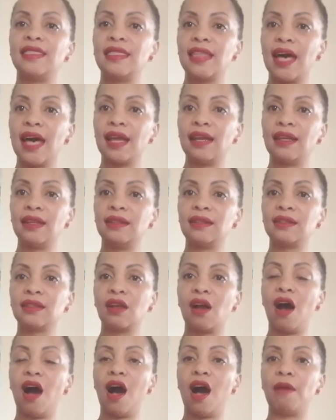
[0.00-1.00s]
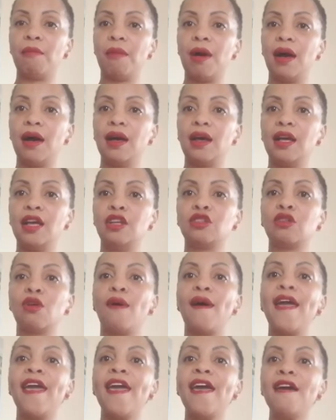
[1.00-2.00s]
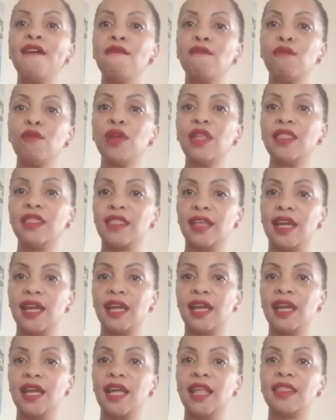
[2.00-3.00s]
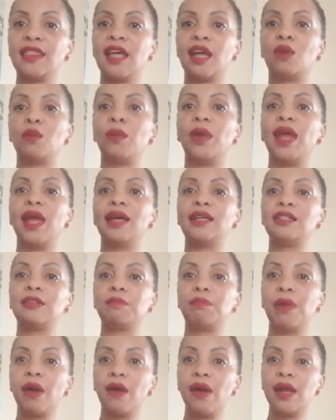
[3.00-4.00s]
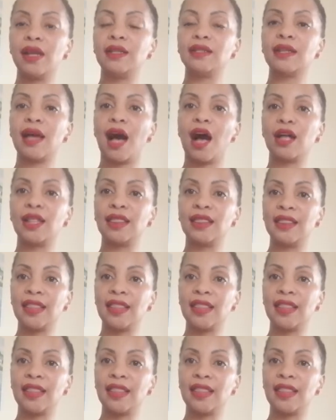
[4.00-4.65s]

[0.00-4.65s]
that is karma. So everything that we experience out